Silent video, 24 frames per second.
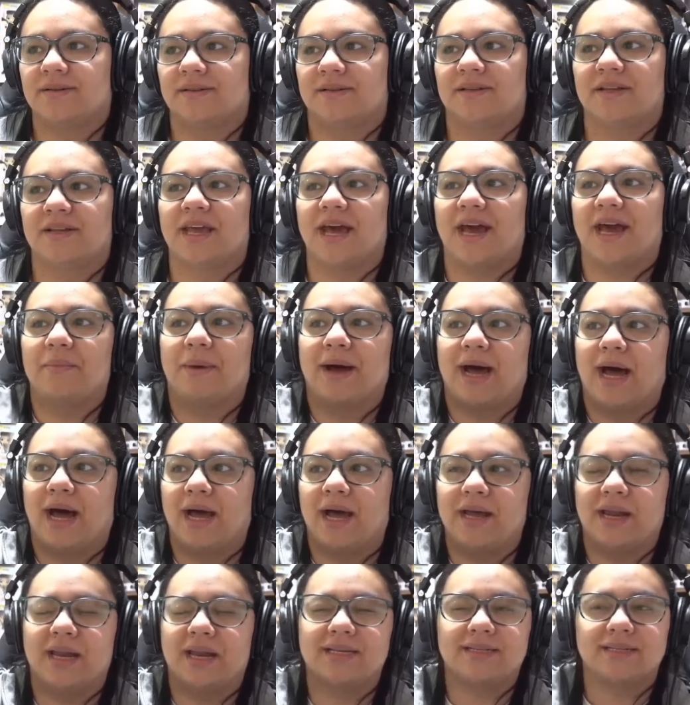The guy
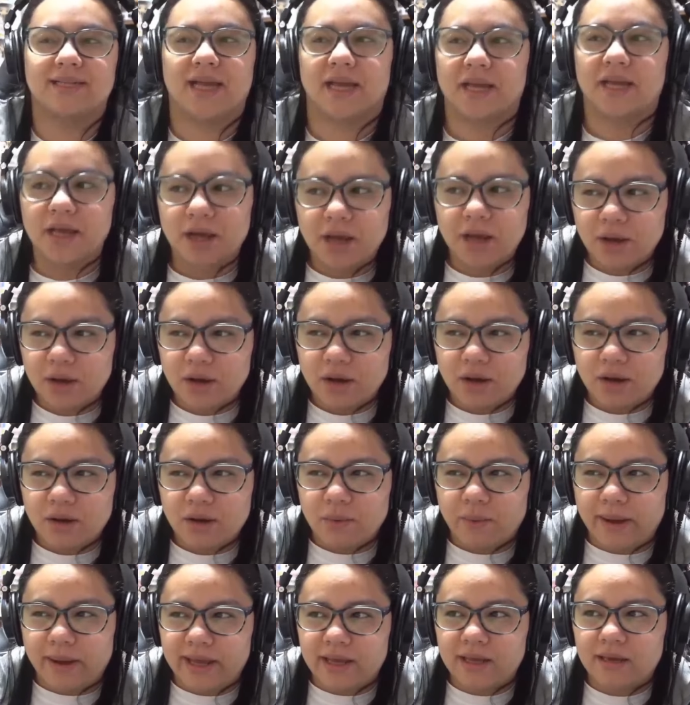behind me is like,
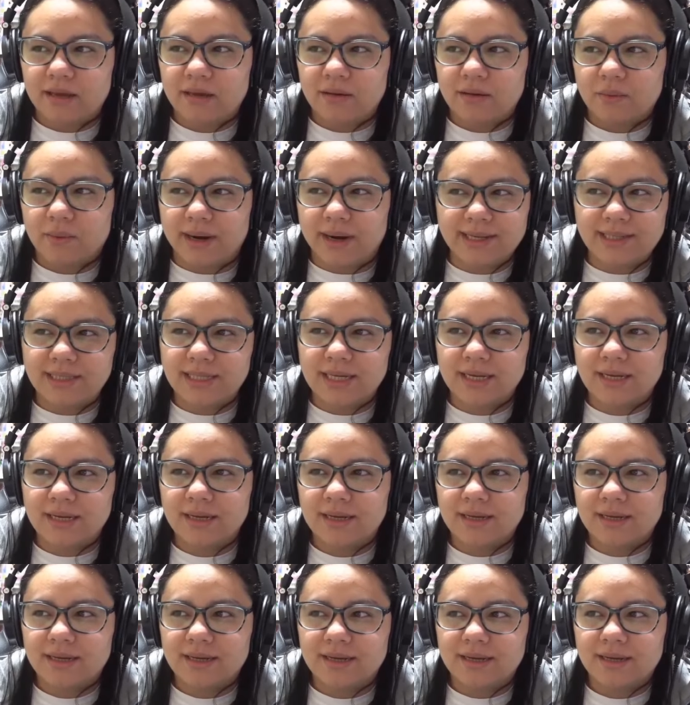wait, what?
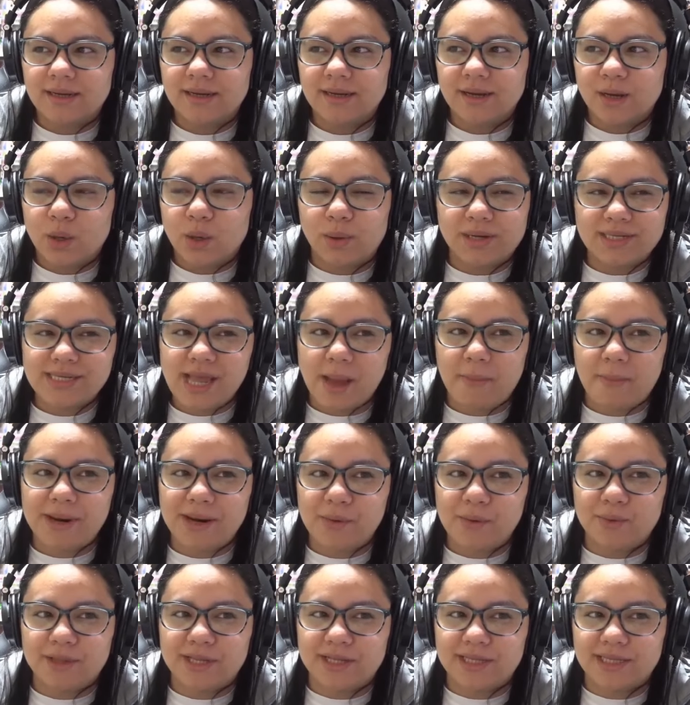What is
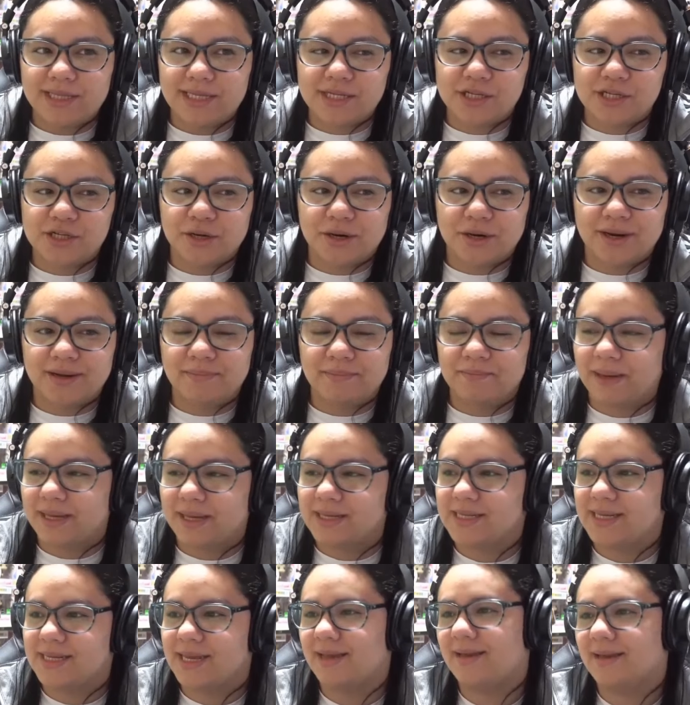happening with the teacher and Pacey?